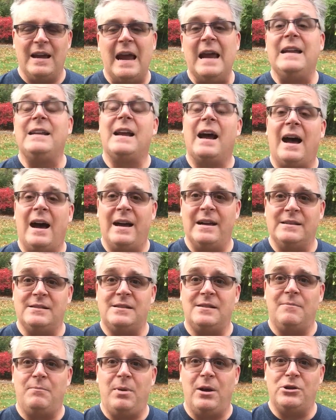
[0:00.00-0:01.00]
8
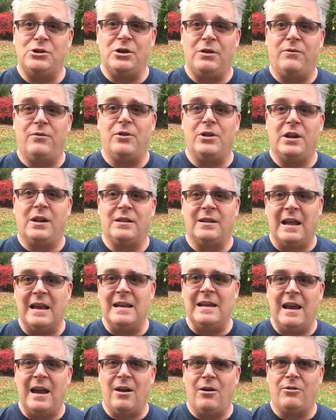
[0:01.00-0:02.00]
guys pitching for the
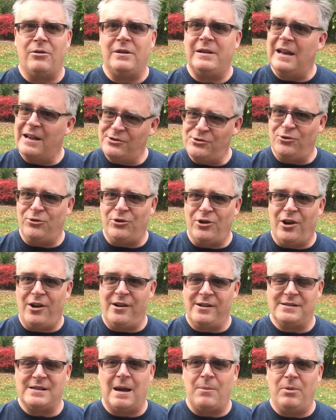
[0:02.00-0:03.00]
Glendale Desert
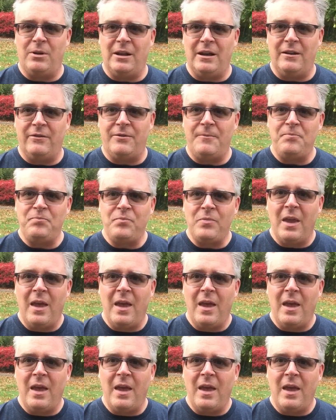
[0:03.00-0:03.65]
Dogs, I believe.